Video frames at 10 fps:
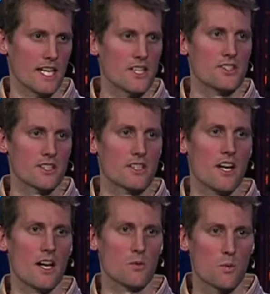Is your
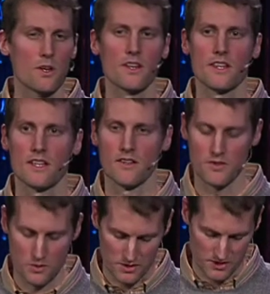God worthy of
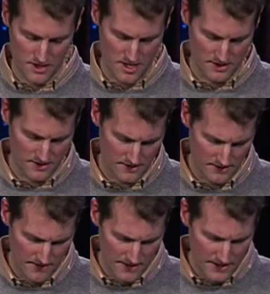your trust?
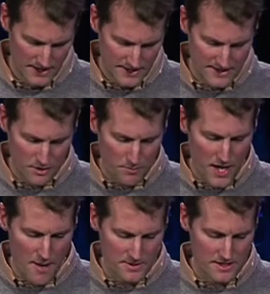These are
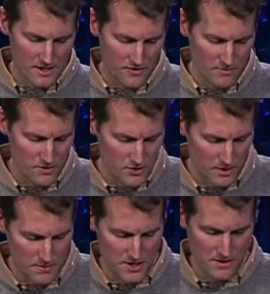promises from
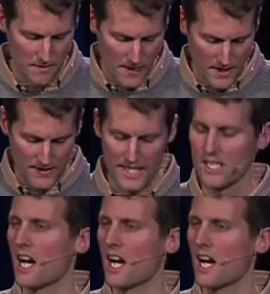Scripture that